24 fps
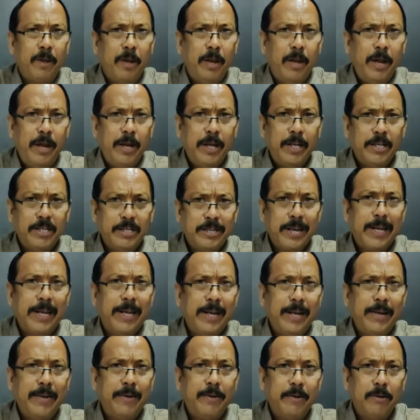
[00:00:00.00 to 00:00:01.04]
in a
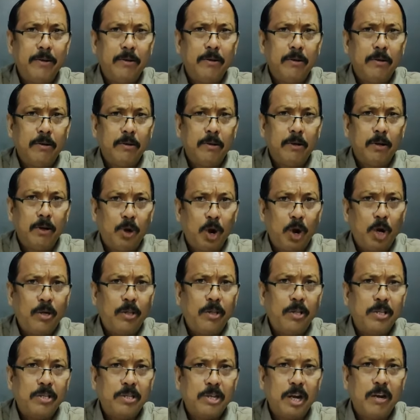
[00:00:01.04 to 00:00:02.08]
second got
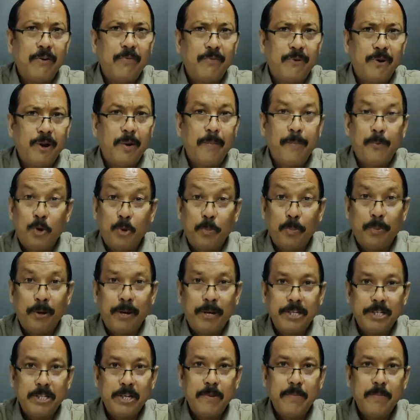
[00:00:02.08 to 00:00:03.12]
the sun for him to
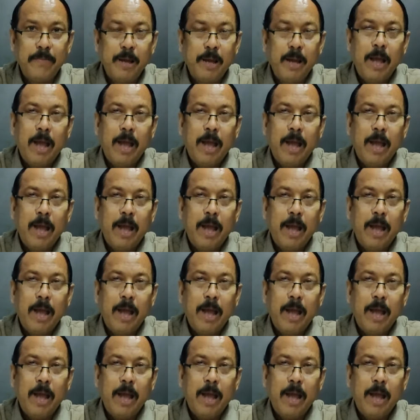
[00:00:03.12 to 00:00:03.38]
please him